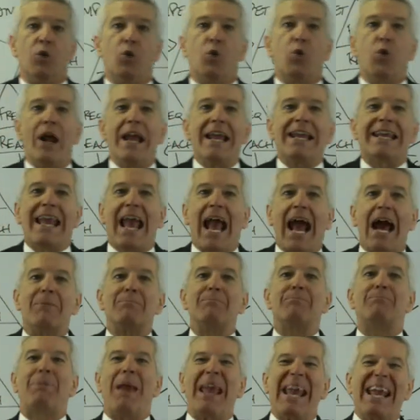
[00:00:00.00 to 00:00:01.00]
We
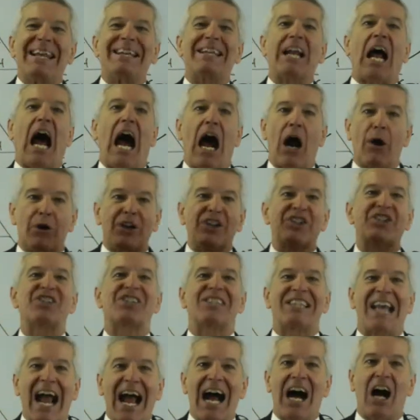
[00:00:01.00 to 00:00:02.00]
can beat
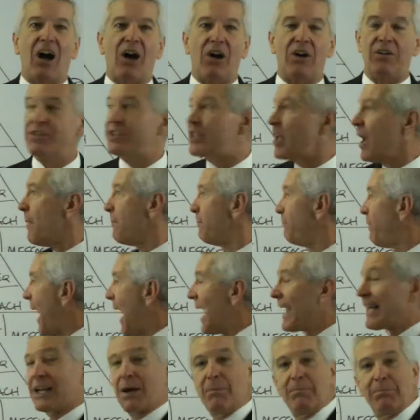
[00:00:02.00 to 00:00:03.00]
ourselves
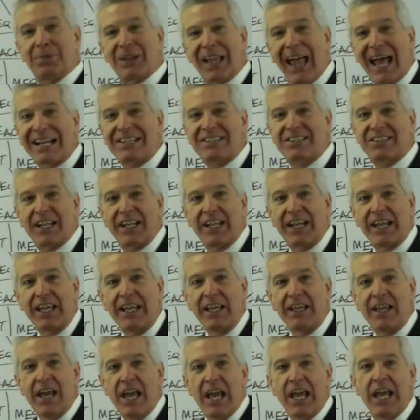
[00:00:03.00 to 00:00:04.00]
by
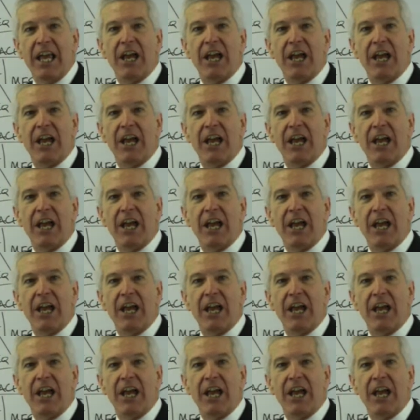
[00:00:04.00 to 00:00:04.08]
complexity